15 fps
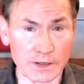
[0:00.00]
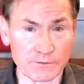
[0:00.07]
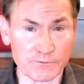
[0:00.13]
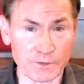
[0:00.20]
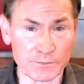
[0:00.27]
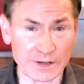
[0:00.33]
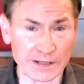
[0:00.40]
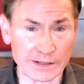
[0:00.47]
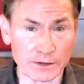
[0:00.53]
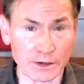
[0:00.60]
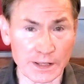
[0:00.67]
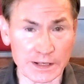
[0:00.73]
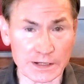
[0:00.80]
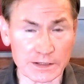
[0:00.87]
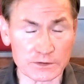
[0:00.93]
from
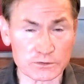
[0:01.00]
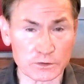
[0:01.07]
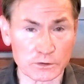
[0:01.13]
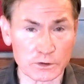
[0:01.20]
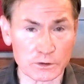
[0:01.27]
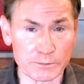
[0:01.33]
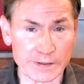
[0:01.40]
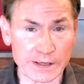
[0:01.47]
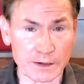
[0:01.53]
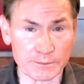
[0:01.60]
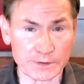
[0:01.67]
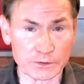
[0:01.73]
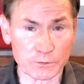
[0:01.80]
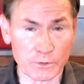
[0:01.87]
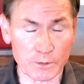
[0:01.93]
illegal aliens, are going to be
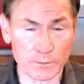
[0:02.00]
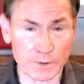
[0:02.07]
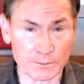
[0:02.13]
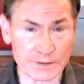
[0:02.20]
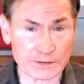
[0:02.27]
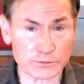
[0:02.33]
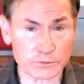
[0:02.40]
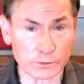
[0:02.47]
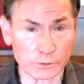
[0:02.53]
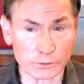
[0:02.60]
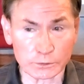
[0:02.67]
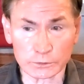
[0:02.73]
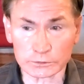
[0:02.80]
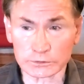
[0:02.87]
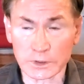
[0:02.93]
coming to our public
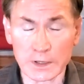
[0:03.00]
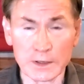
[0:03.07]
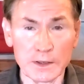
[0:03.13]
schools.